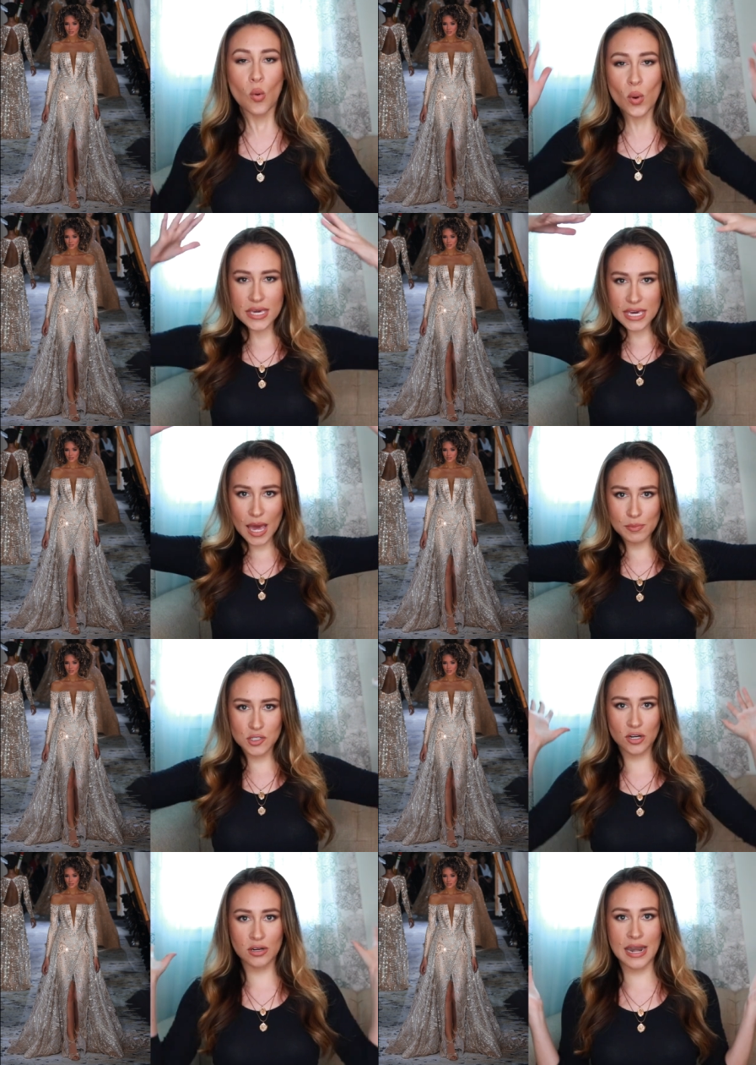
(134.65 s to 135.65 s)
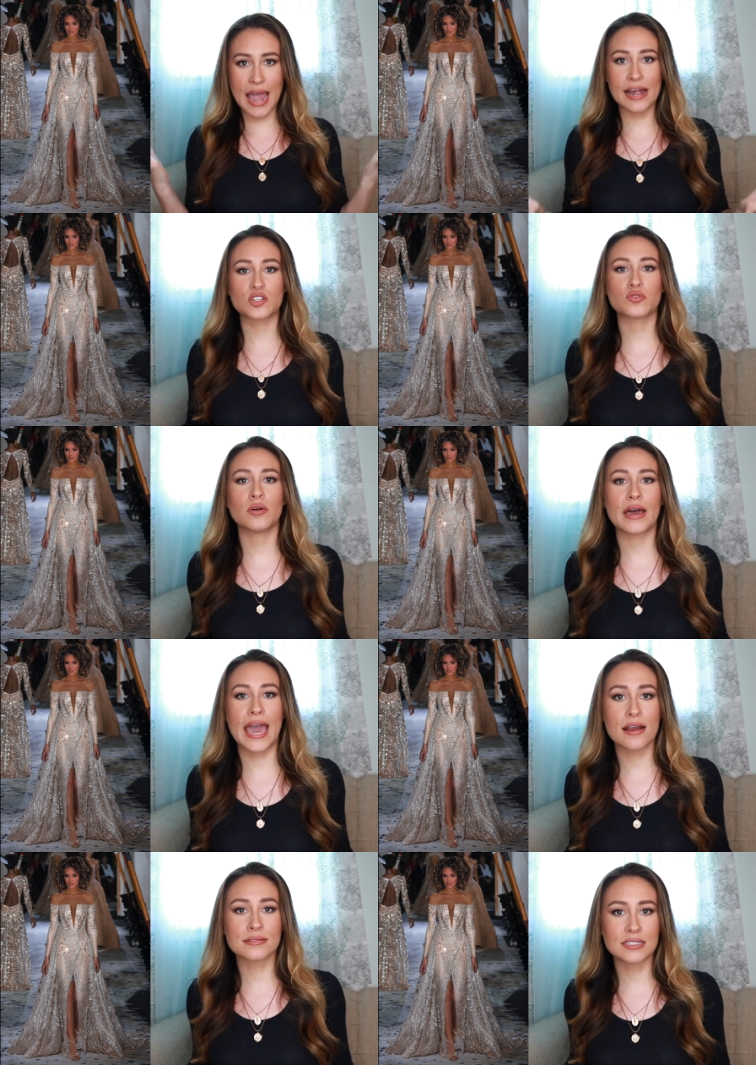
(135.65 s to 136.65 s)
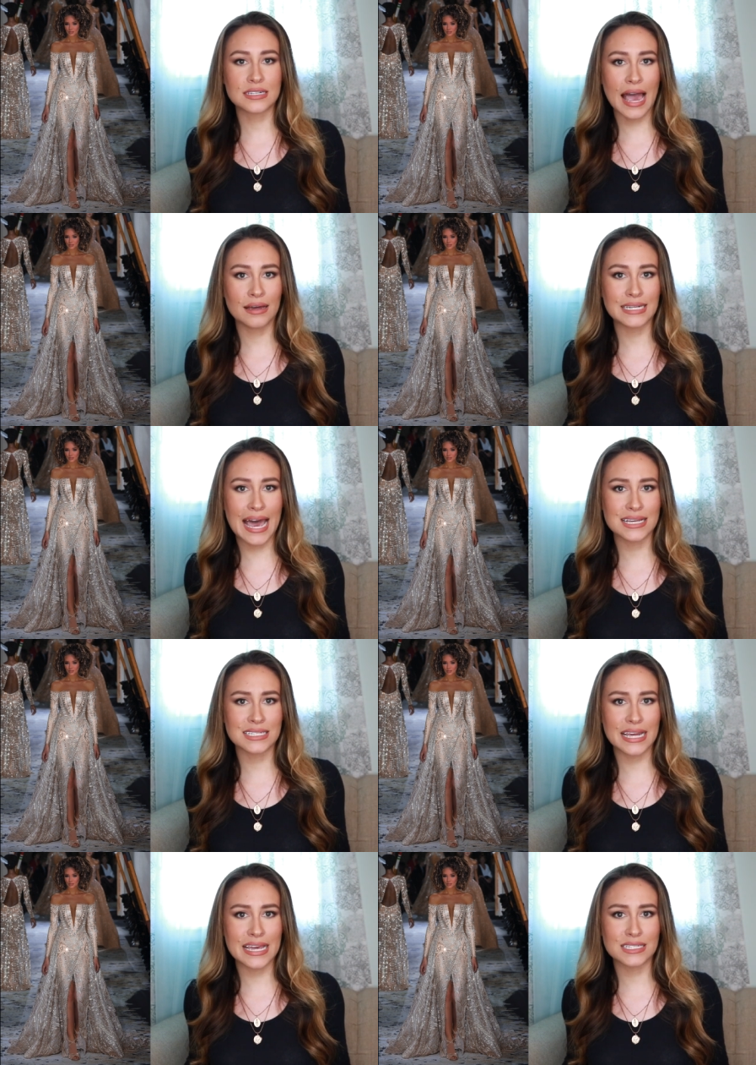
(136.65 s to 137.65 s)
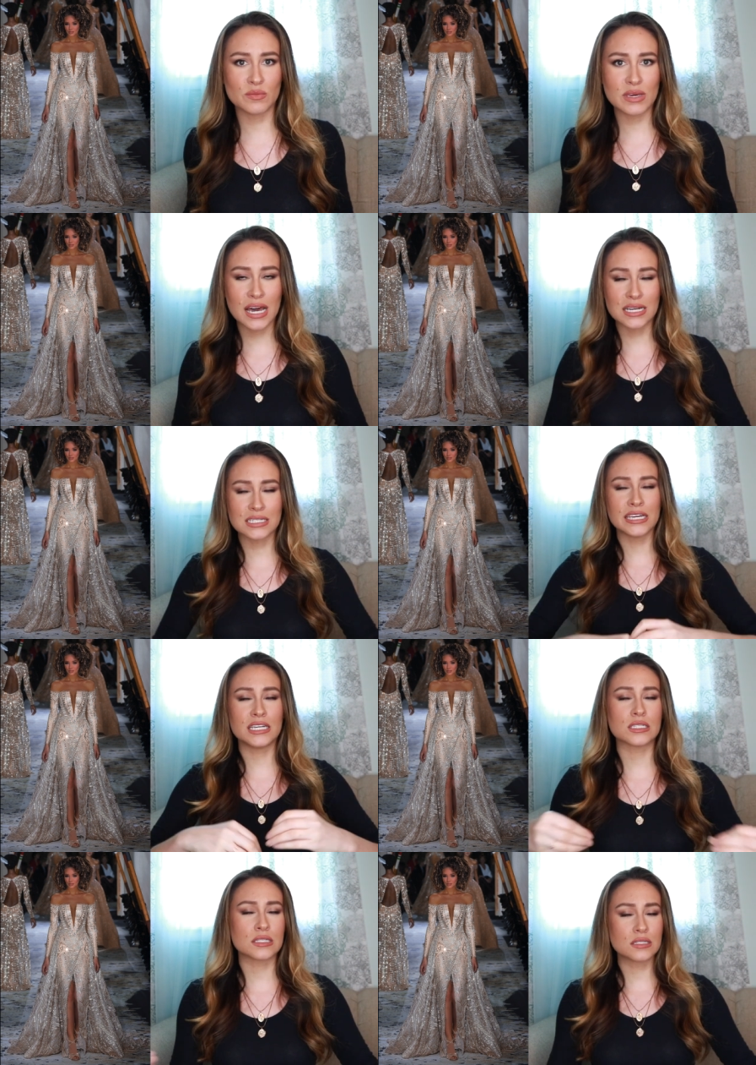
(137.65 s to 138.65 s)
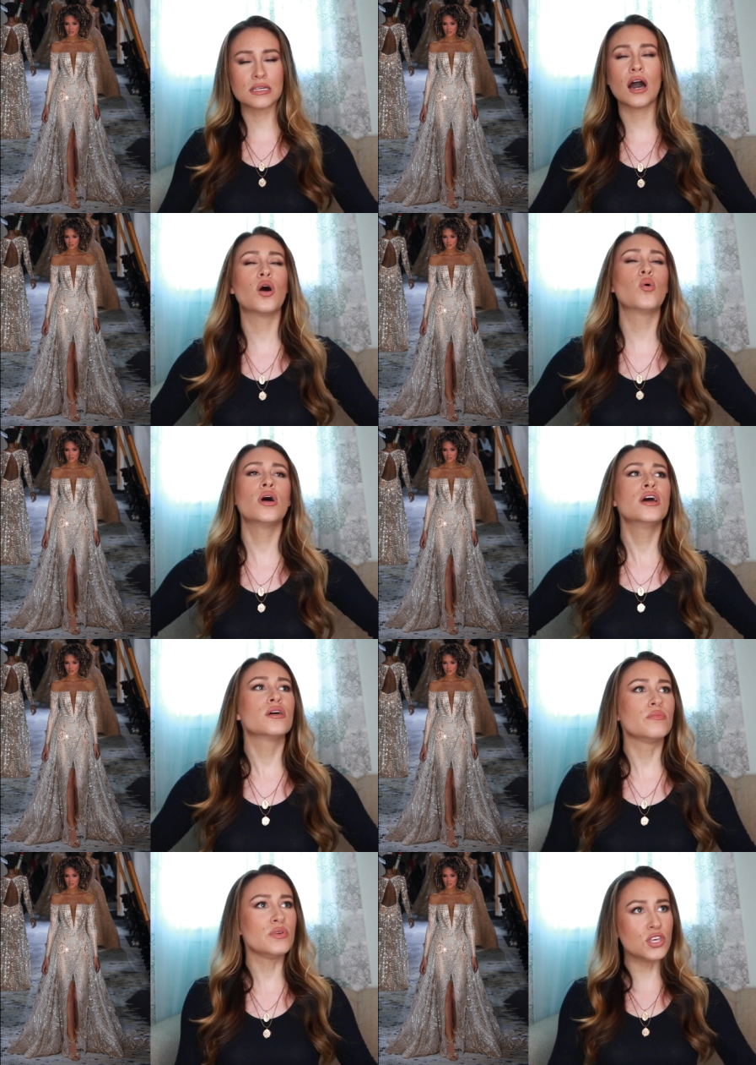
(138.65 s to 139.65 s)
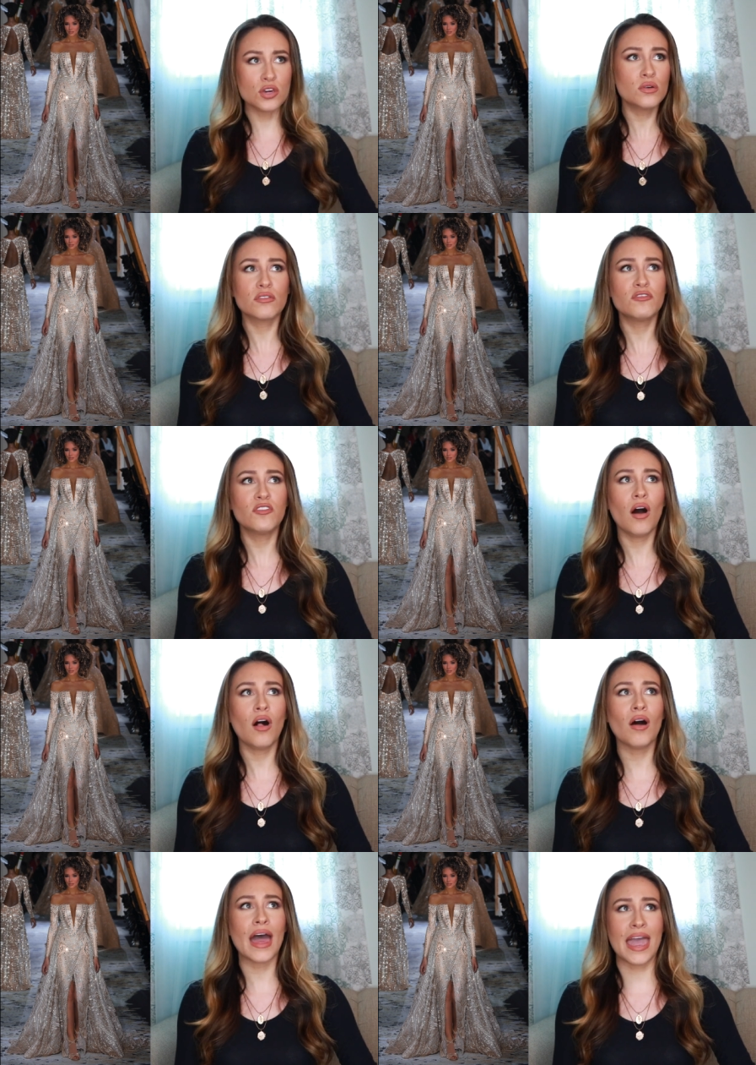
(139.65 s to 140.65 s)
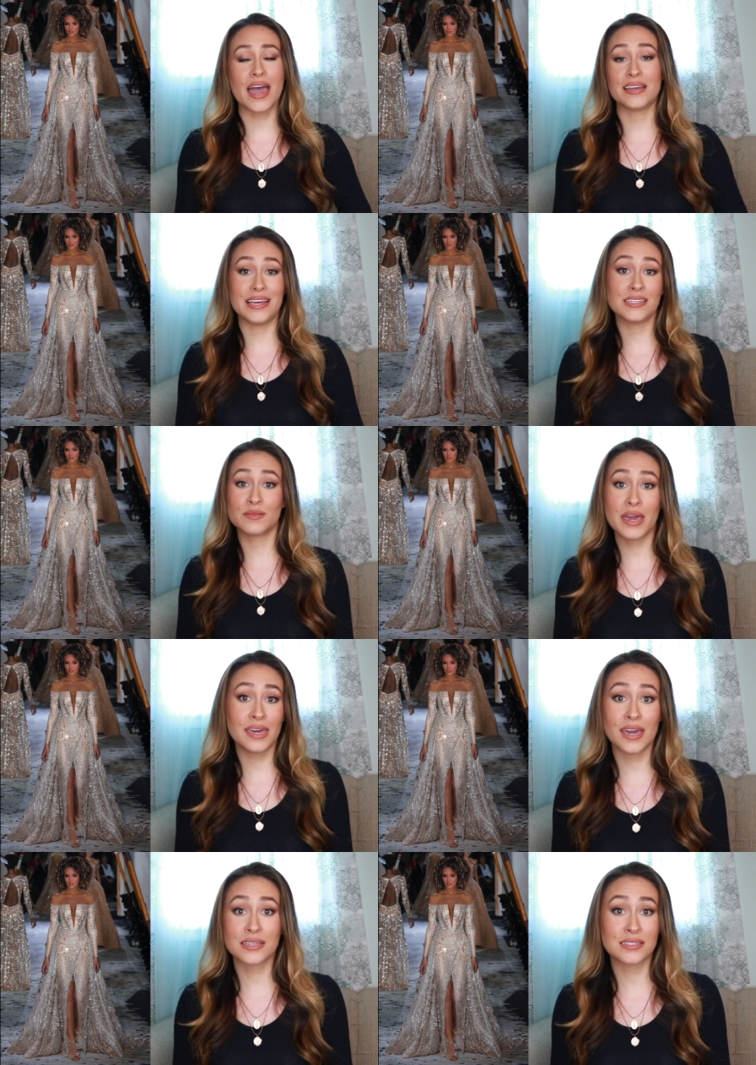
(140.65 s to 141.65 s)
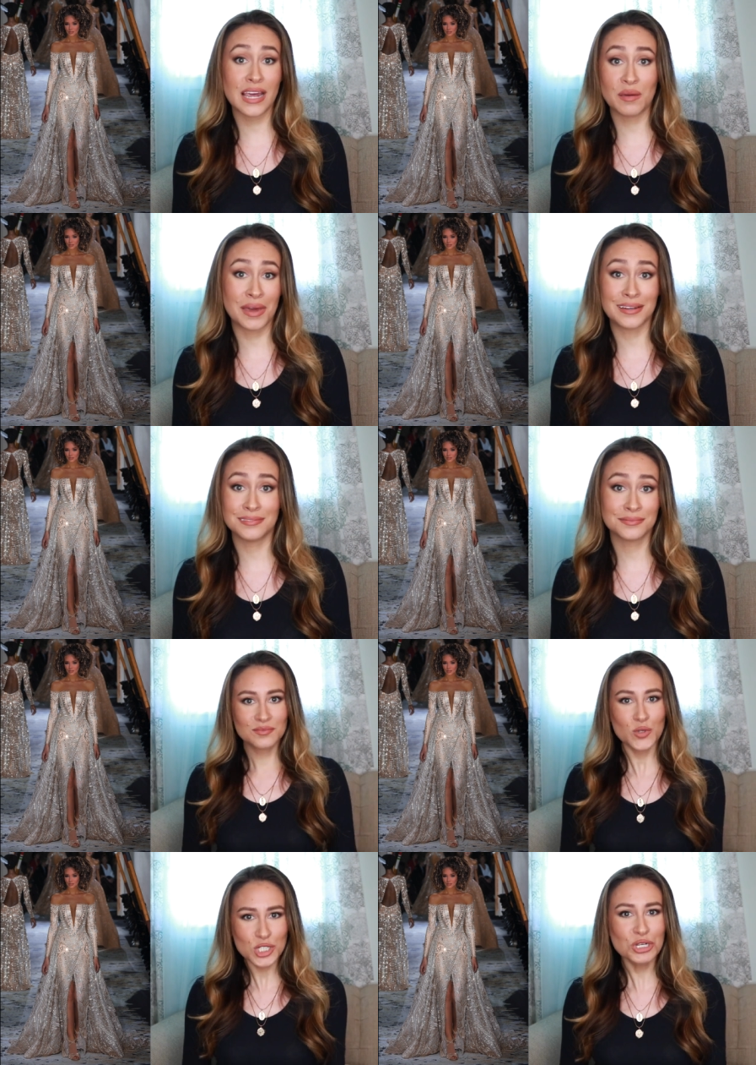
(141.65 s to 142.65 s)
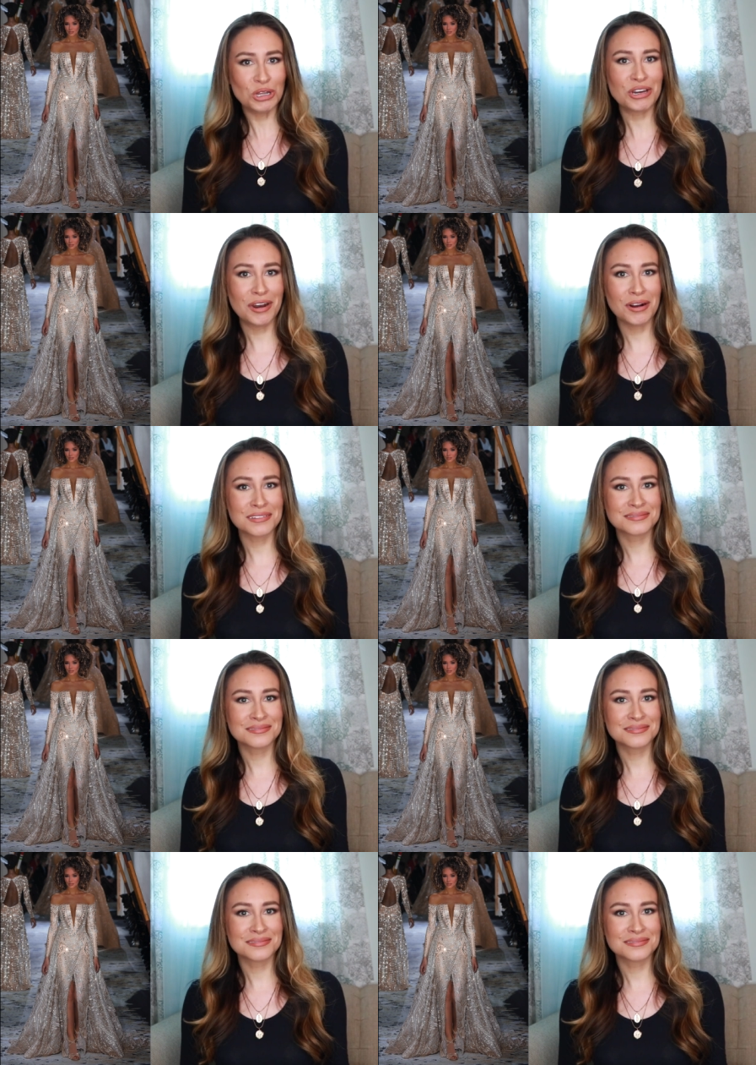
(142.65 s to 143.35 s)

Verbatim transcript: We kept her natural hair styled as it is because it is so beautiful and it's making a statement. Would you look at her?